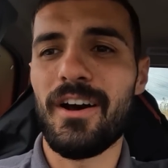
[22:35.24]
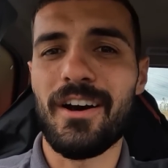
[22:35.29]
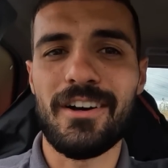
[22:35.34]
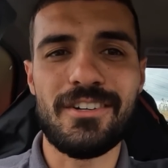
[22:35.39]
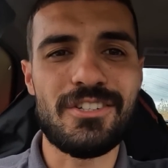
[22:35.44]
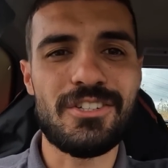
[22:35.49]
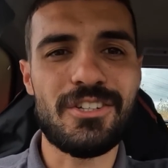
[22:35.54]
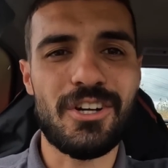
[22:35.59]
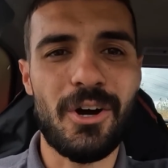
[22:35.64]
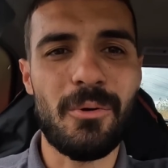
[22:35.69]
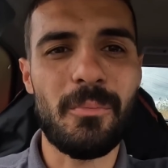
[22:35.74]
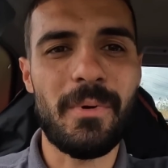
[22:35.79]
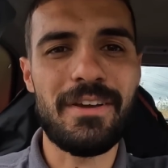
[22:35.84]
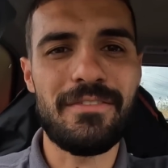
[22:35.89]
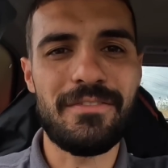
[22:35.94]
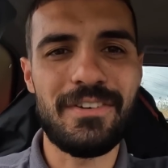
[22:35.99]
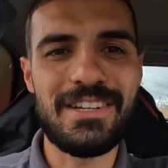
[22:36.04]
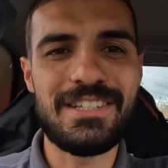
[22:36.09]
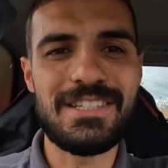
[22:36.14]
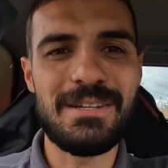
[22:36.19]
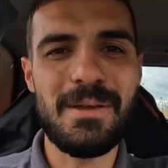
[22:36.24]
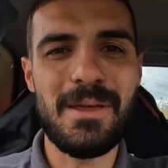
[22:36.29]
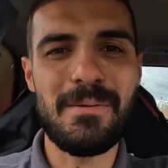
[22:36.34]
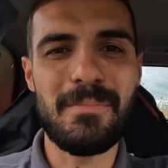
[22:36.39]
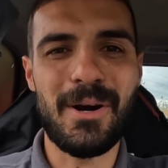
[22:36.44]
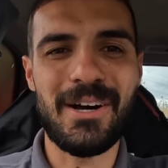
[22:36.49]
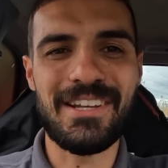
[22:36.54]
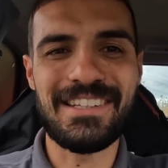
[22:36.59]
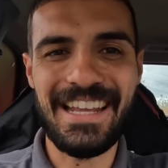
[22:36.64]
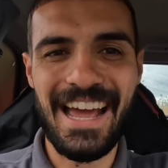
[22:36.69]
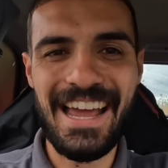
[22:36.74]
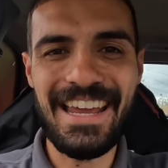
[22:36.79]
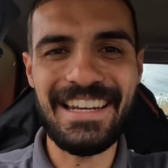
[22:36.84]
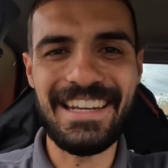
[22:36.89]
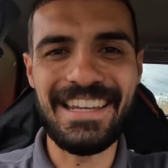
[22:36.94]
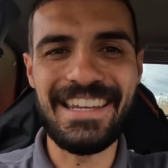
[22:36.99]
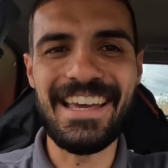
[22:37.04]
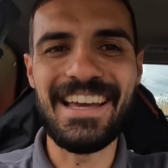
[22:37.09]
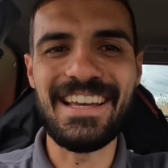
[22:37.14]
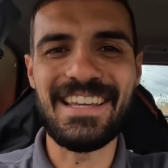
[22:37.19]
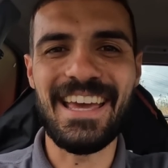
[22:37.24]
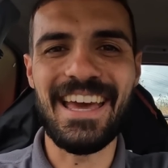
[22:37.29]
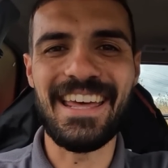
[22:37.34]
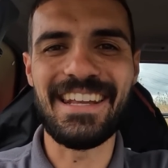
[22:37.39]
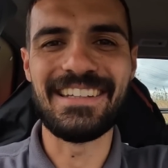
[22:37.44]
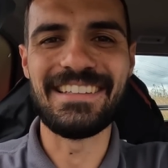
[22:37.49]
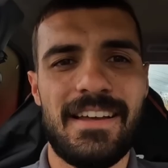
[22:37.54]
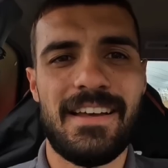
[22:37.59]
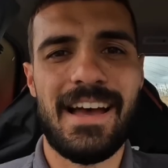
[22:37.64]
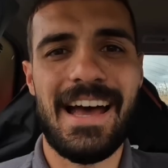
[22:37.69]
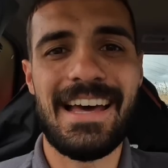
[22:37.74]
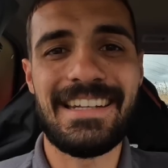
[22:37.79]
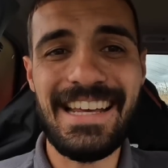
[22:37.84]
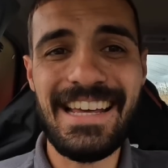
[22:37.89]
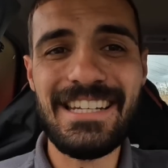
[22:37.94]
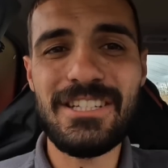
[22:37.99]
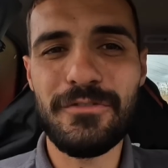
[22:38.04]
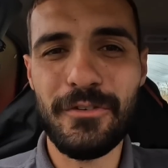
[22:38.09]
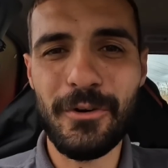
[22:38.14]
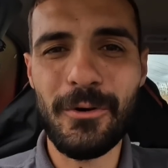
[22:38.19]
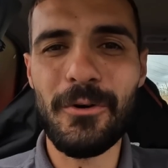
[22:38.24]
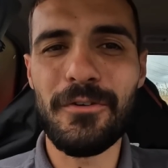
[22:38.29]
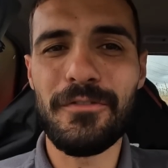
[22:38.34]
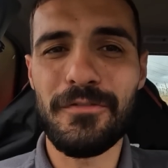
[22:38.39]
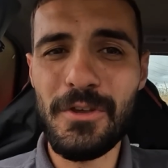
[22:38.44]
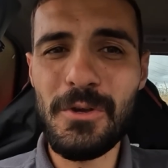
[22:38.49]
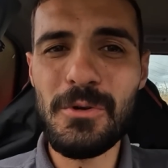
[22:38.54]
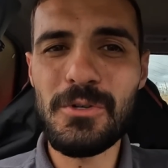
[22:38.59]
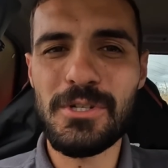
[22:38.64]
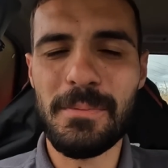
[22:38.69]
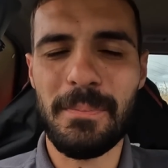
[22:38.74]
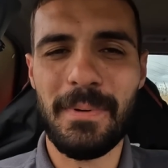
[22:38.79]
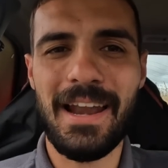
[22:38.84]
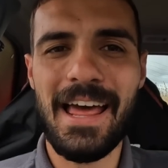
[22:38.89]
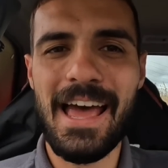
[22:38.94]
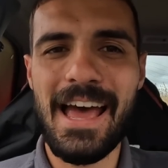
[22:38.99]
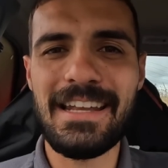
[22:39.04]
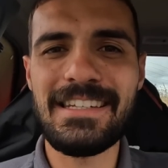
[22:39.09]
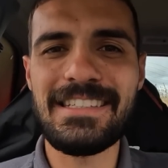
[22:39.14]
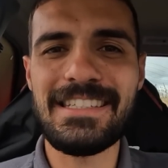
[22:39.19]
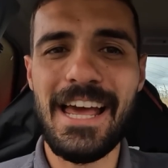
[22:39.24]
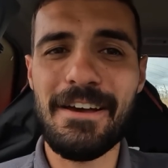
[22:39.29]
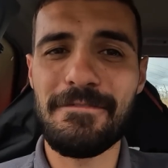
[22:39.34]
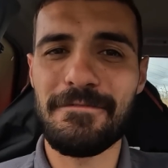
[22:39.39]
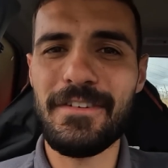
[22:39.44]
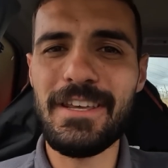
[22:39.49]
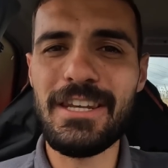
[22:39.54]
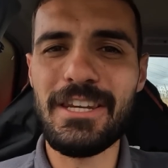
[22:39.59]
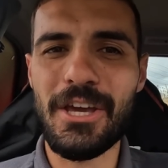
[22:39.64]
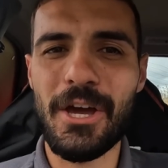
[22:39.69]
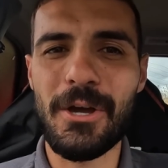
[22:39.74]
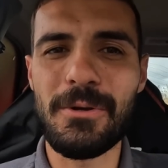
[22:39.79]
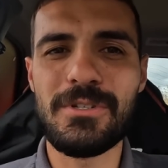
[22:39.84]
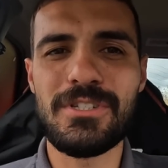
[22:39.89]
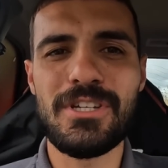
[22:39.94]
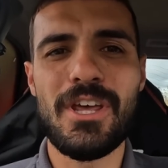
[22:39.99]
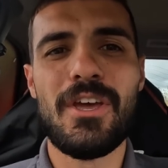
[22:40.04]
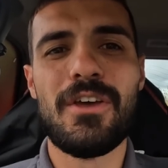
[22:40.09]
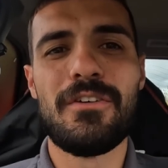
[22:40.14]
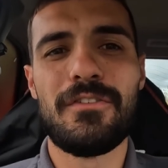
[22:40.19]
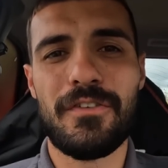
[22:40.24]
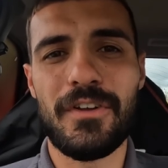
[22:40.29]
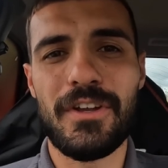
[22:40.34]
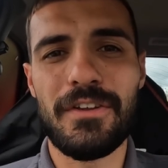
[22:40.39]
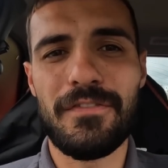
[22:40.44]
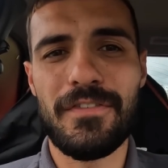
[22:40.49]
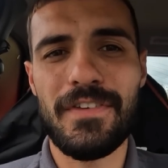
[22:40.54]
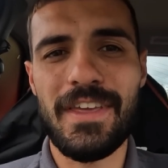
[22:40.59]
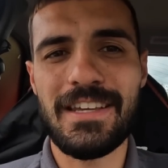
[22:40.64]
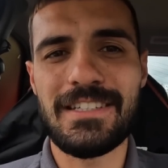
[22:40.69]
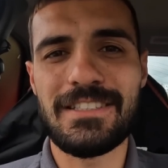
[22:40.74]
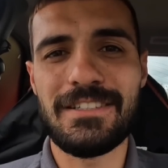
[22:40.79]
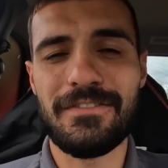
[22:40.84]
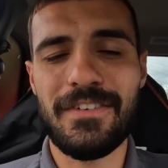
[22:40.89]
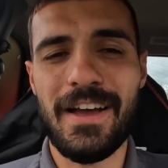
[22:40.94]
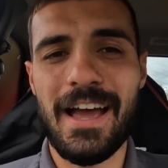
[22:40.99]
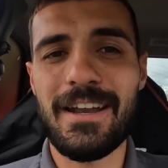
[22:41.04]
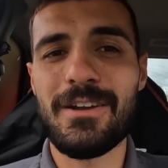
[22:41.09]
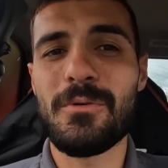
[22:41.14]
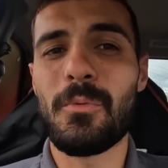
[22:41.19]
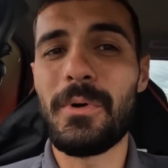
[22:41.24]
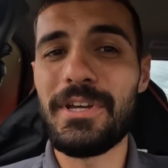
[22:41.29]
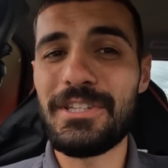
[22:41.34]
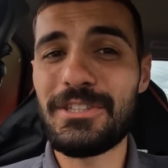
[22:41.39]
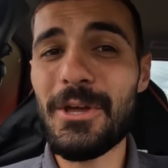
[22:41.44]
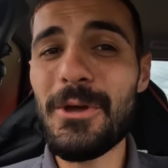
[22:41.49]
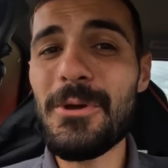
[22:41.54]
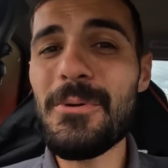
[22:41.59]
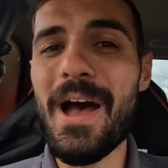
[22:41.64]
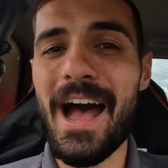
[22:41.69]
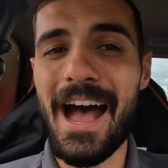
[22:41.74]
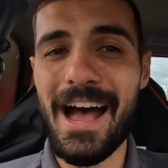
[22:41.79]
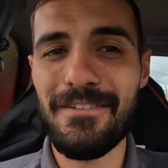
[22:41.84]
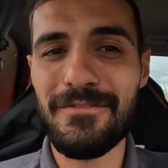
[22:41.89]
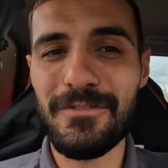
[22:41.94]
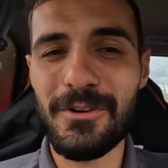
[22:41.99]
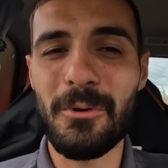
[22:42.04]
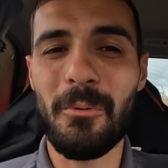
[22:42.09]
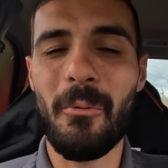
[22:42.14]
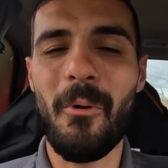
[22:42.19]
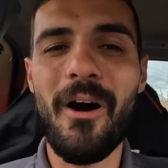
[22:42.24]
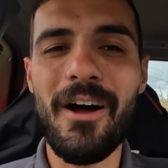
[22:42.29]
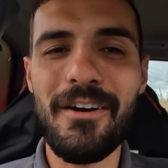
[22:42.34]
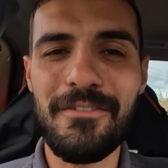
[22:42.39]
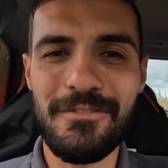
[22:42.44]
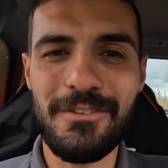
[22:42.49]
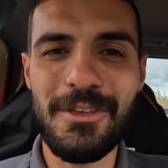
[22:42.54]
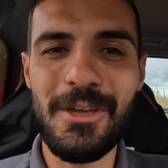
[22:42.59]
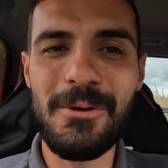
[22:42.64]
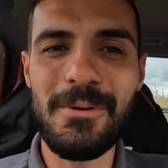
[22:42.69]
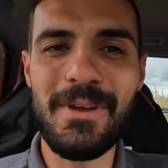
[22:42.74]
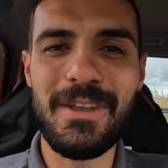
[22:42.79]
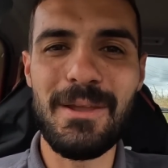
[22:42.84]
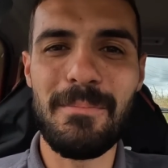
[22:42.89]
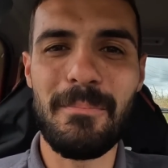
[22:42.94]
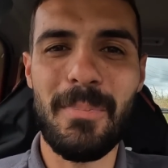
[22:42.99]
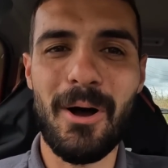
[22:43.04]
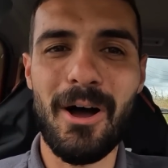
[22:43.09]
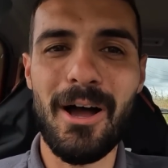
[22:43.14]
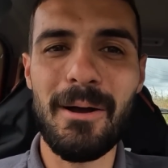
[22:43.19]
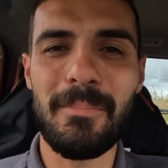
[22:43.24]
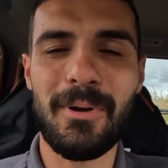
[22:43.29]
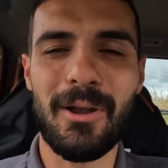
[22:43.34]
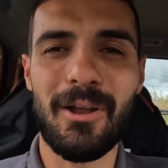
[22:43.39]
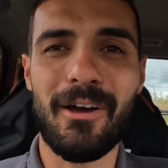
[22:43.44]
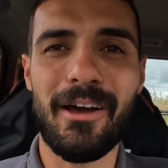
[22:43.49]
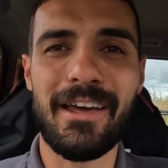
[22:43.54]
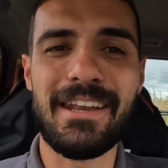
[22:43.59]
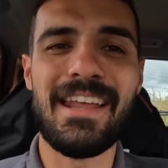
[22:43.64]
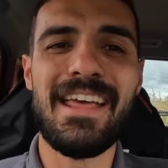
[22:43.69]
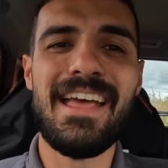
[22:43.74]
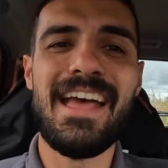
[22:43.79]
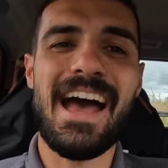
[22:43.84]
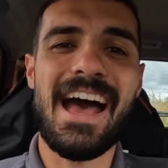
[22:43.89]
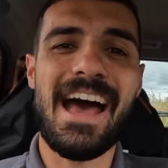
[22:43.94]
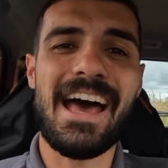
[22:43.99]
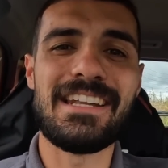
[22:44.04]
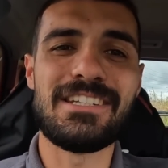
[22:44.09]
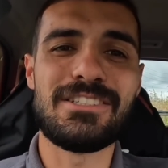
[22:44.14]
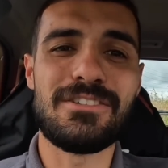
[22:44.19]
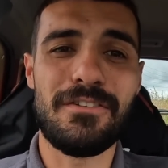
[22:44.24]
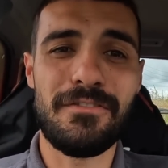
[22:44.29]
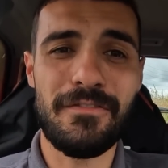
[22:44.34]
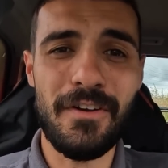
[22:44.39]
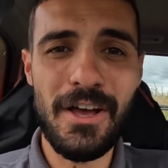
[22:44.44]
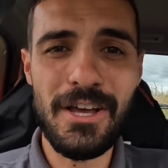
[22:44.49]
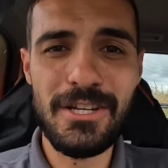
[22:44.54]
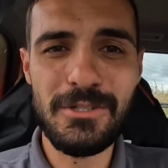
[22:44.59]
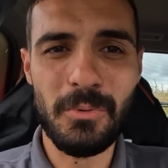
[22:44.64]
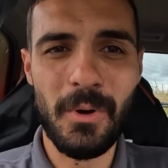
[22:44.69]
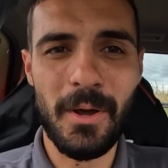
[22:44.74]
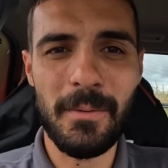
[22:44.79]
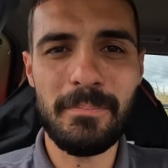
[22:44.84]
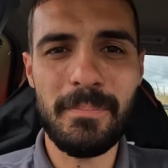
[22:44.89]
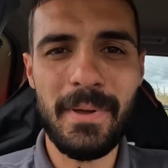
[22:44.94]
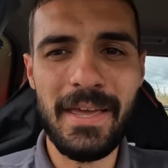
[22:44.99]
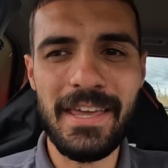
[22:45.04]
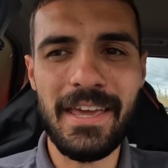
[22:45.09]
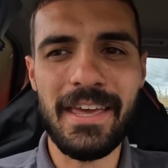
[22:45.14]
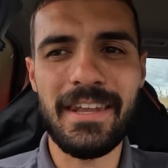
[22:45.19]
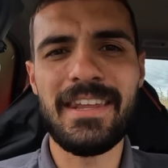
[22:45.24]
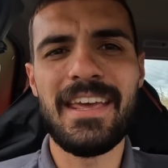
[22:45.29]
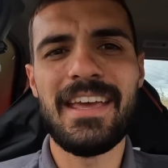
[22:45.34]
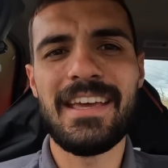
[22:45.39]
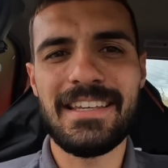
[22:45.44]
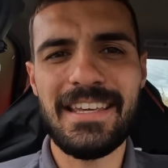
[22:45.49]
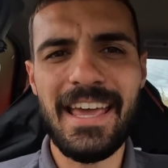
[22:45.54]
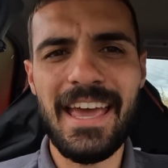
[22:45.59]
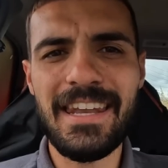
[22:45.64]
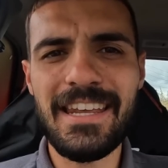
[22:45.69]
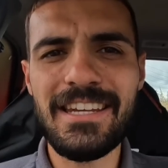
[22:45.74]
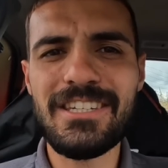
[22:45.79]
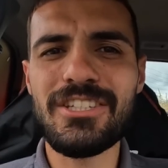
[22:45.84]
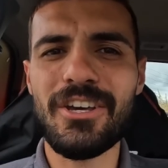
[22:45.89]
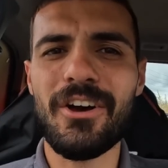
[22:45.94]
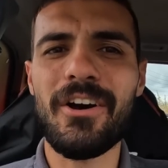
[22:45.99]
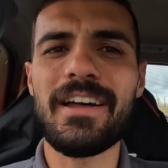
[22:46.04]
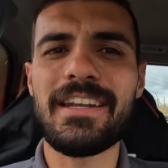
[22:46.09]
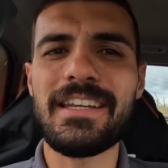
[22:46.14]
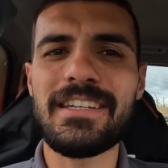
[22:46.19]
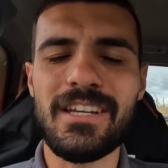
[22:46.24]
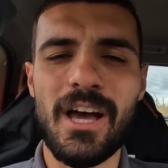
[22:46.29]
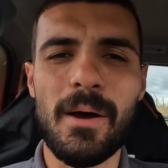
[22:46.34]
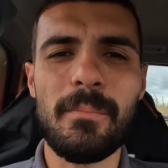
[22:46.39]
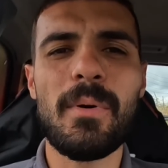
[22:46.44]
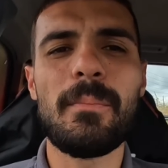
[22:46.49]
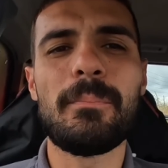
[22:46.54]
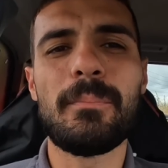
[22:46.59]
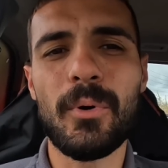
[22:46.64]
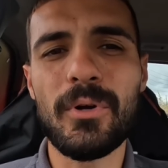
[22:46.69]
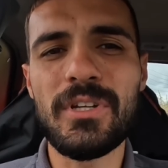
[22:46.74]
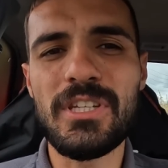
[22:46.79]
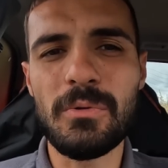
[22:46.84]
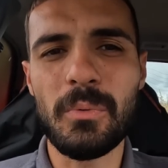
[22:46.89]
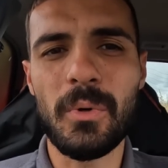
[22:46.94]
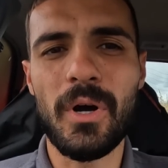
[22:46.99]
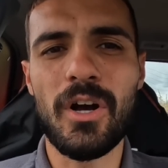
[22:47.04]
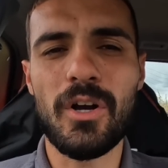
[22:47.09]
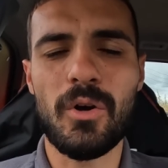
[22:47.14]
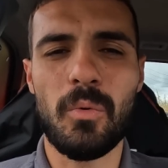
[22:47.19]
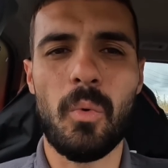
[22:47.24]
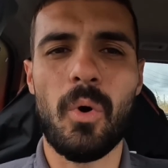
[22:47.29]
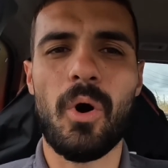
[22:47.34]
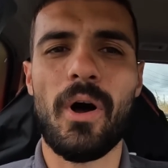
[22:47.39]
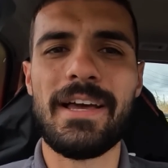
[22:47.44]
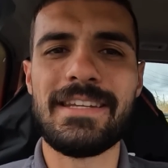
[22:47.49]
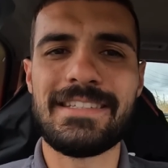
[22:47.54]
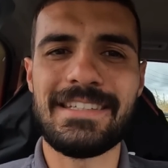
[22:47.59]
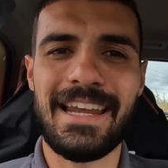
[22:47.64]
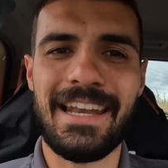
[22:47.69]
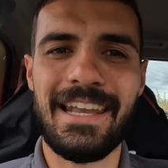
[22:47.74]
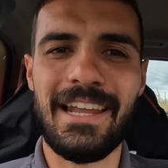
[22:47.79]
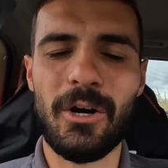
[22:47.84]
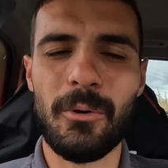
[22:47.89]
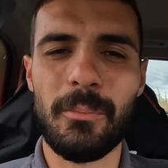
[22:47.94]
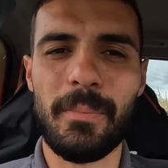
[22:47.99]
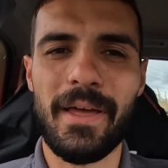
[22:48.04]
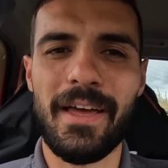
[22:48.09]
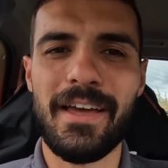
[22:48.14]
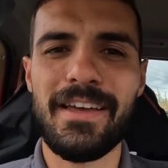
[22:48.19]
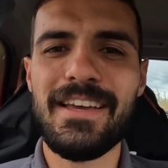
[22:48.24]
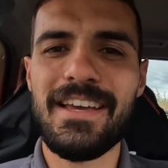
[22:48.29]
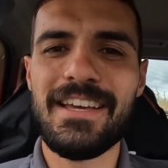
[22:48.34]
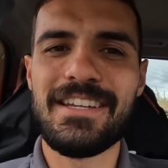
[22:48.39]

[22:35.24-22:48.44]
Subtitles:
I just can't wait for this to be my daily again. And as for future plans and videos for the Fiesta van, we do have quite a few in the pipeline, and the first one being getting it tidied up bodywork wise a little bit.